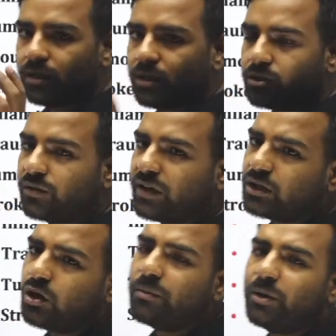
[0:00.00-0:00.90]
So if I
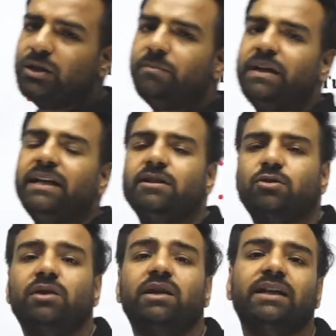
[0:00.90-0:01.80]
talk about the brain
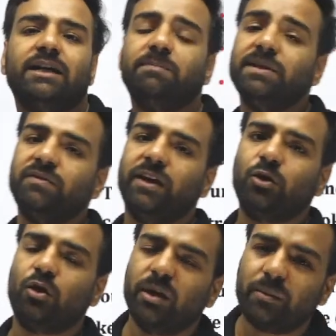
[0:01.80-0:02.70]
disorder, that means we are
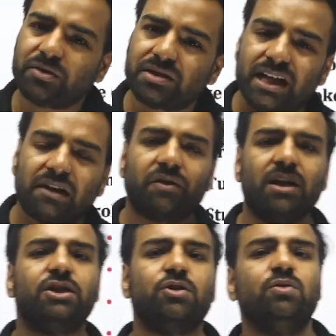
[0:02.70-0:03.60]
talking about several
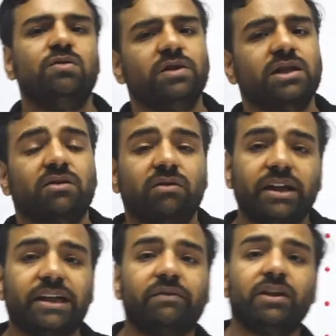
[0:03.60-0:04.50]
issues which are
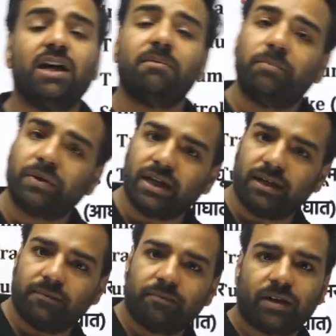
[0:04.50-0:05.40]
related with the brain.
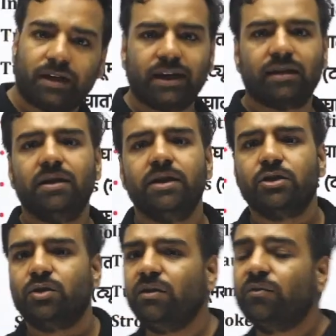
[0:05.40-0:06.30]
Correct?
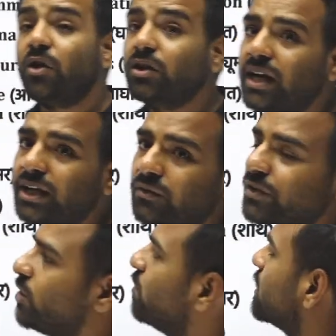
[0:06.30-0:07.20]
So here, what kind of
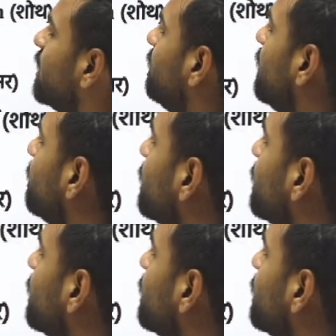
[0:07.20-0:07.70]
issues can be?